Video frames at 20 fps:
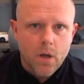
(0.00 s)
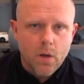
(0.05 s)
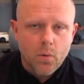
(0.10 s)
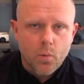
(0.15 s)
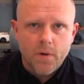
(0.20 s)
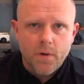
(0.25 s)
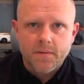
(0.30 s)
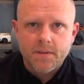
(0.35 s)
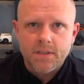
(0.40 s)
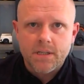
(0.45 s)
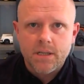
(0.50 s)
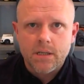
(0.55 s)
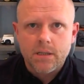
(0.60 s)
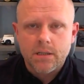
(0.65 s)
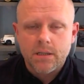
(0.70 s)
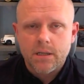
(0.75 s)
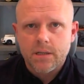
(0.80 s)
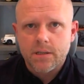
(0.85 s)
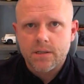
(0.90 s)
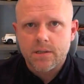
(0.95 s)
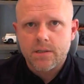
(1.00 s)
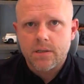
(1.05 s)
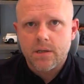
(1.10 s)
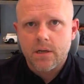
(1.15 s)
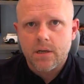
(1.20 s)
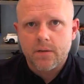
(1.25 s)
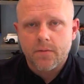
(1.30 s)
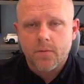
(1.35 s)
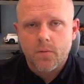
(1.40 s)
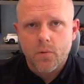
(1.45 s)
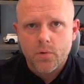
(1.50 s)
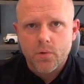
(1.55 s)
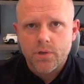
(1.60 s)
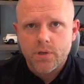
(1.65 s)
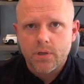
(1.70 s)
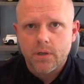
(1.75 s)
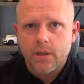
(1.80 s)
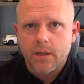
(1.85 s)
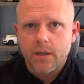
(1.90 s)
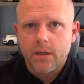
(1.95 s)
we've seen this,
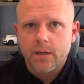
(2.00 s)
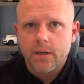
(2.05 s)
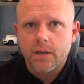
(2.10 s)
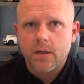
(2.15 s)
unfortunately,